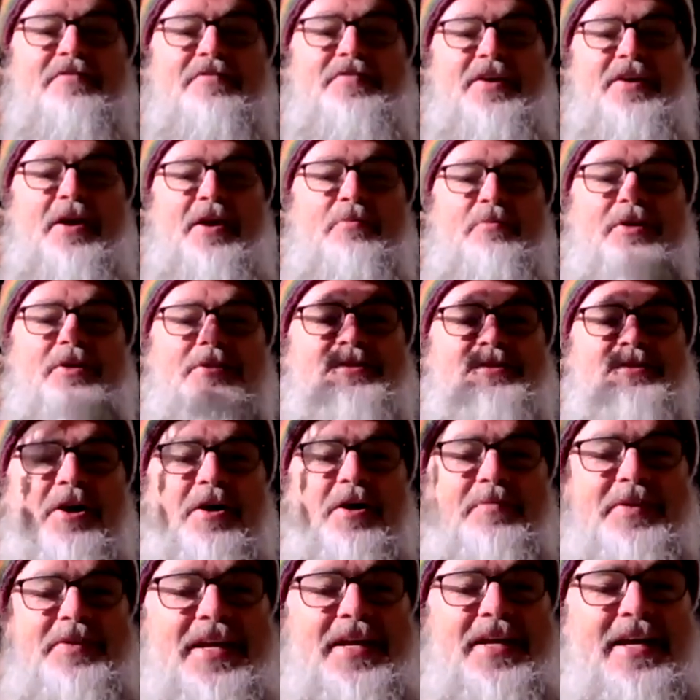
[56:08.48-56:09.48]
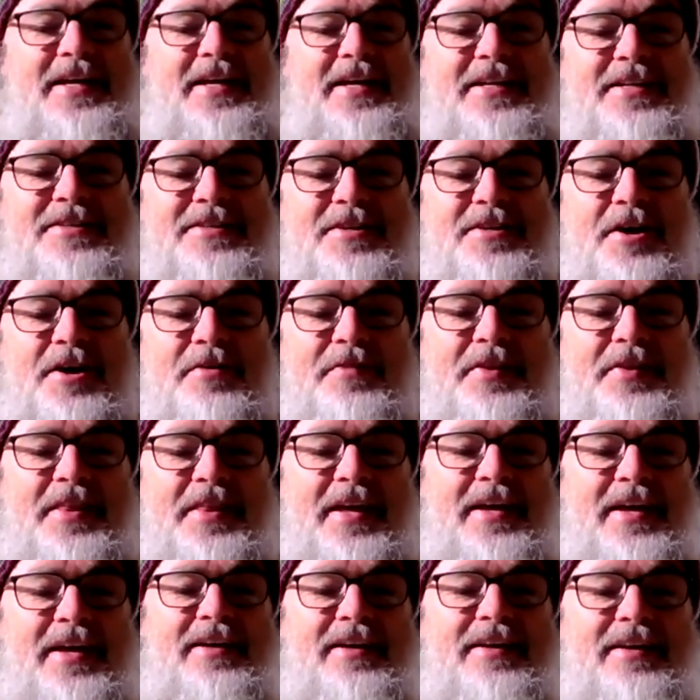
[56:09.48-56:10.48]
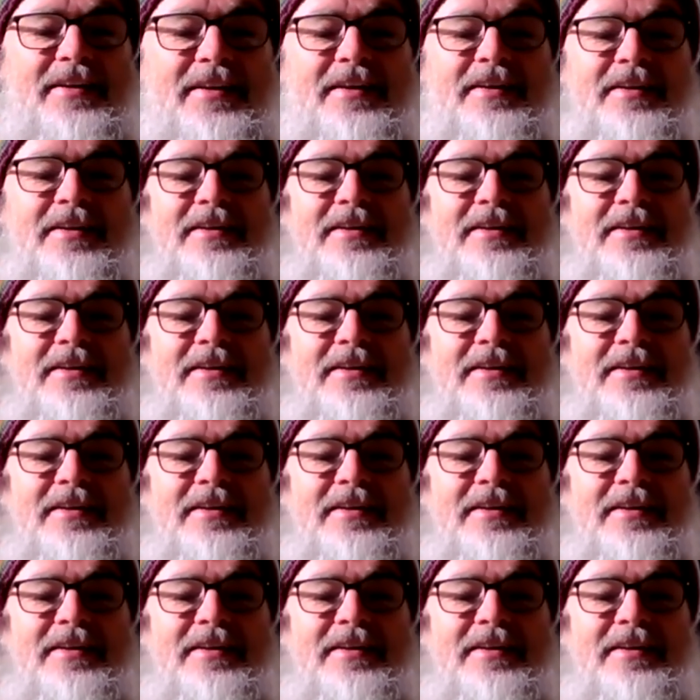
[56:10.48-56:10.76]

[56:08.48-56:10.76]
I forget what time of day it is over there.